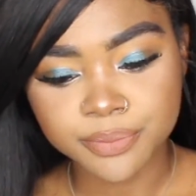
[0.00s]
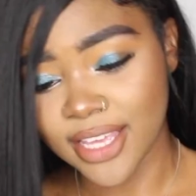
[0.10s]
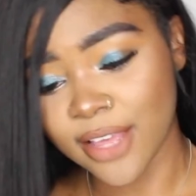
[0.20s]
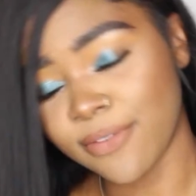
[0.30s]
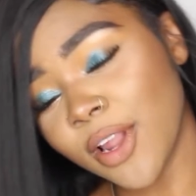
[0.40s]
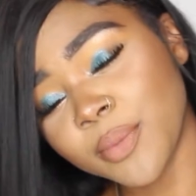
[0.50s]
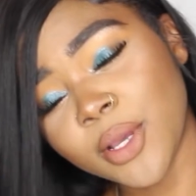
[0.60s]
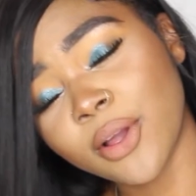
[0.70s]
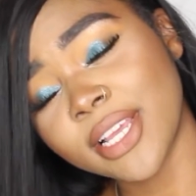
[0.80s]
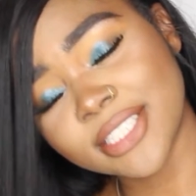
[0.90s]
Yeah, follow
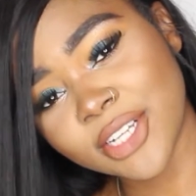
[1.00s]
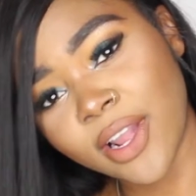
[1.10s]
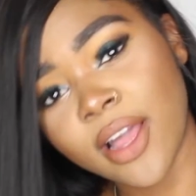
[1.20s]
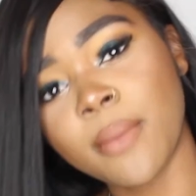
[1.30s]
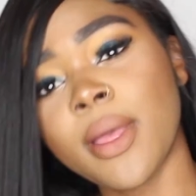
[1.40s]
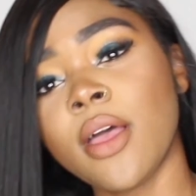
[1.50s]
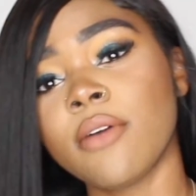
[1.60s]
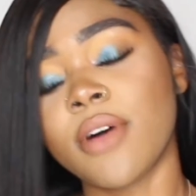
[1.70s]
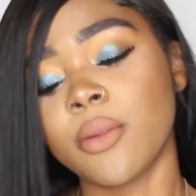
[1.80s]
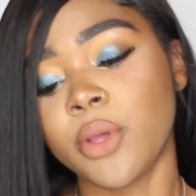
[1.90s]
me on Instagram,
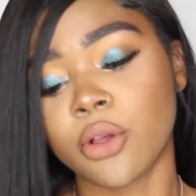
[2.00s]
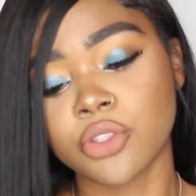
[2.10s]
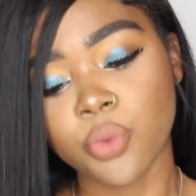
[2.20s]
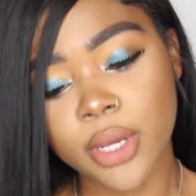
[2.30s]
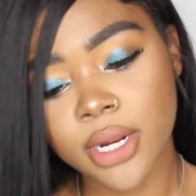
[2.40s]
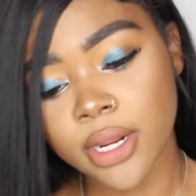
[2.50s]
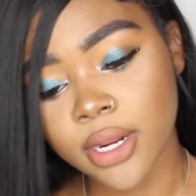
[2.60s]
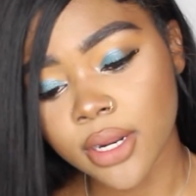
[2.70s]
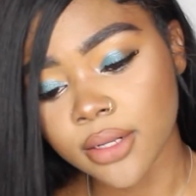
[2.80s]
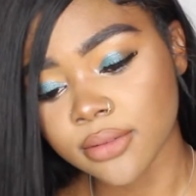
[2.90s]
follow me on
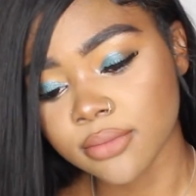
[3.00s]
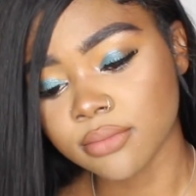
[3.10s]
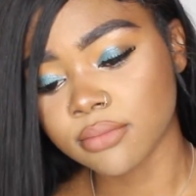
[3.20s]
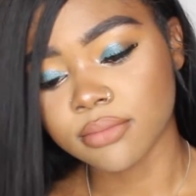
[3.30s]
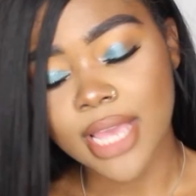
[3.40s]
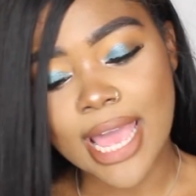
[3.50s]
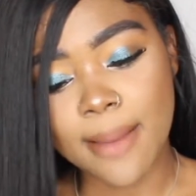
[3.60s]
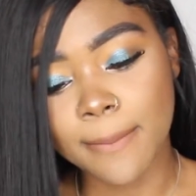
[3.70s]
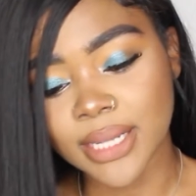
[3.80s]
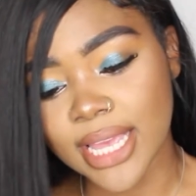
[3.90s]
Twitter
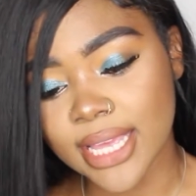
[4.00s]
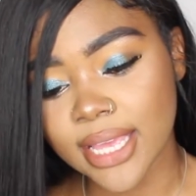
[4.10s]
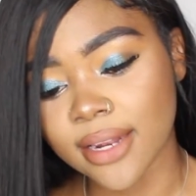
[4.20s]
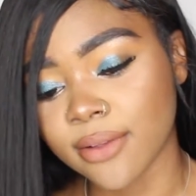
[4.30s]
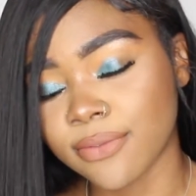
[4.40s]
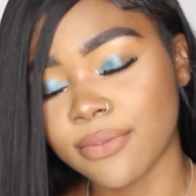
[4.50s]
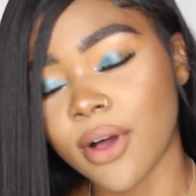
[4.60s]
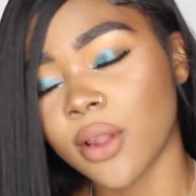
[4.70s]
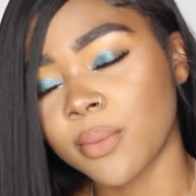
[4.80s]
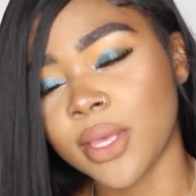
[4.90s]
at Blaican, and
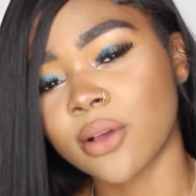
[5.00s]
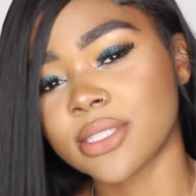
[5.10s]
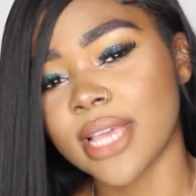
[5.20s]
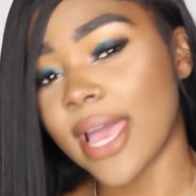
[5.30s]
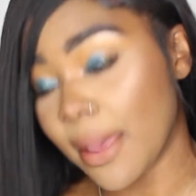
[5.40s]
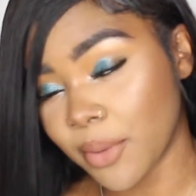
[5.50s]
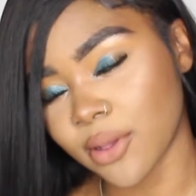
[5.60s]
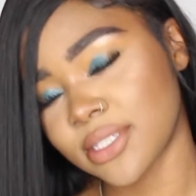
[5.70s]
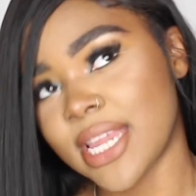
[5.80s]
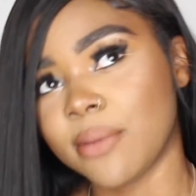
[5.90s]
follow me on, add me
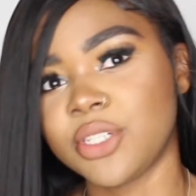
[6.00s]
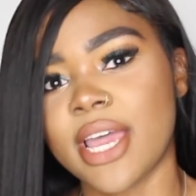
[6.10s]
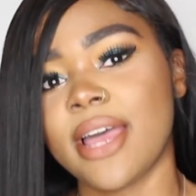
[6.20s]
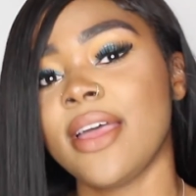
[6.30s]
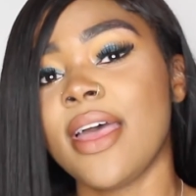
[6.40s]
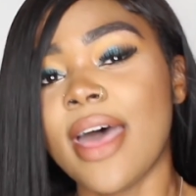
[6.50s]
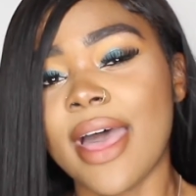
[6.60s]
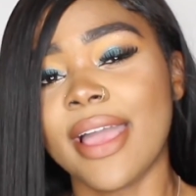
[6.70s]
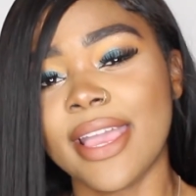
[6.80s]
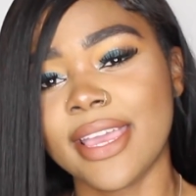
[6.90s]
on Snapchat
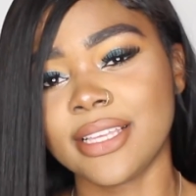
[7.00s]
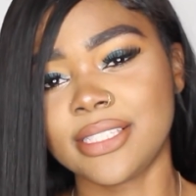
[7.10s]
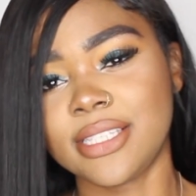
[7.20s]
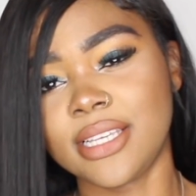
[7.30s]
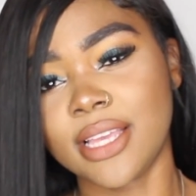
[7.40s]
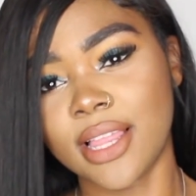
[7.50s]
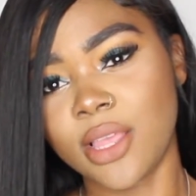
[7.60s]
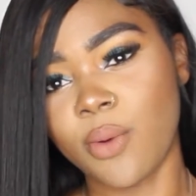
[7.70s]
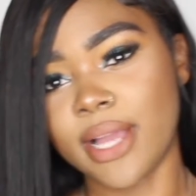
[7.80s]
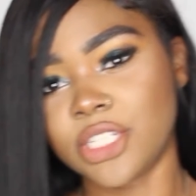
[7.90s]
at
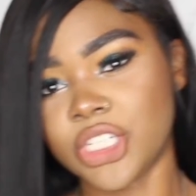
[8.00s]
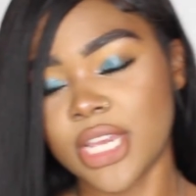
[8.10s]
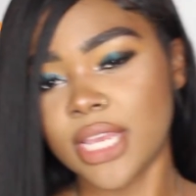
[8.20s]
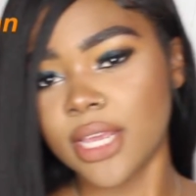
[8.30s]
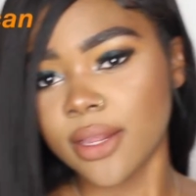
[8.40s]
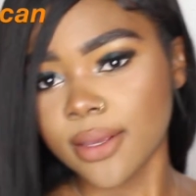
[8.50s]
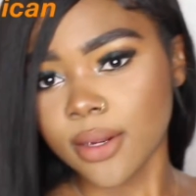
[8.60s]
ASTLEYJ.